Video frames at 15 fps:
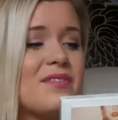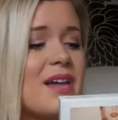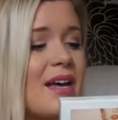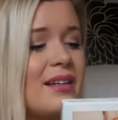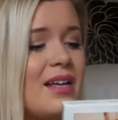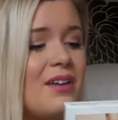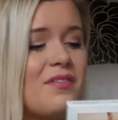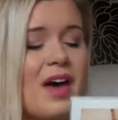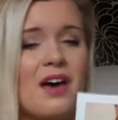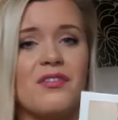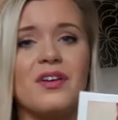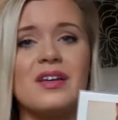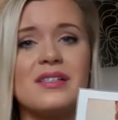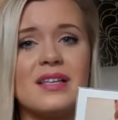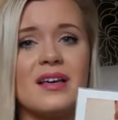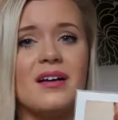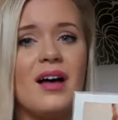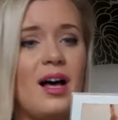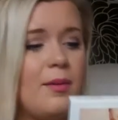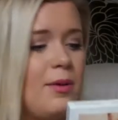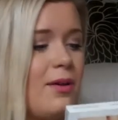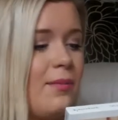I love every single
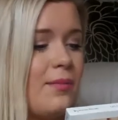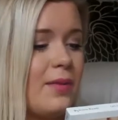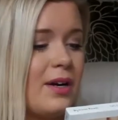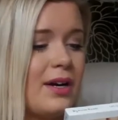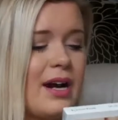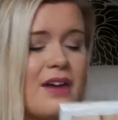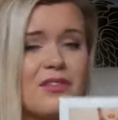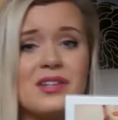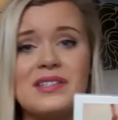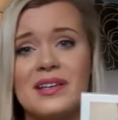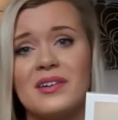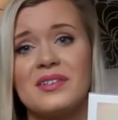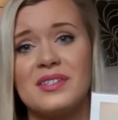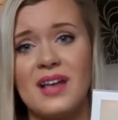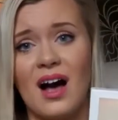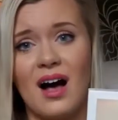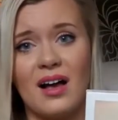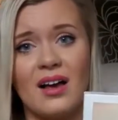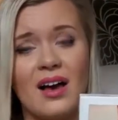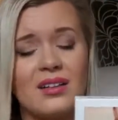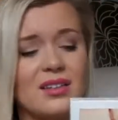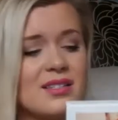album, or every single song
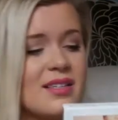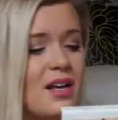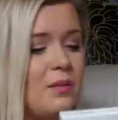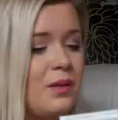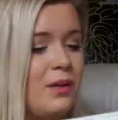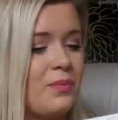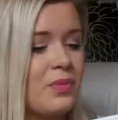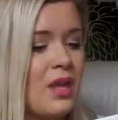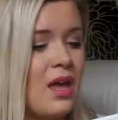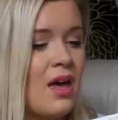on this album.